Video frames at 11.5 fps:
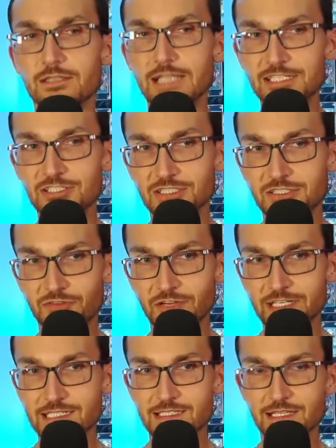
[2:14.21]
Actually, the
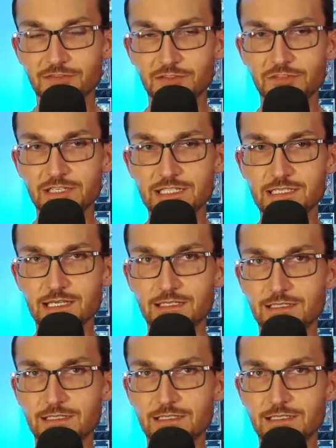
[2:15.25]
funniest stuff that 50 Cent,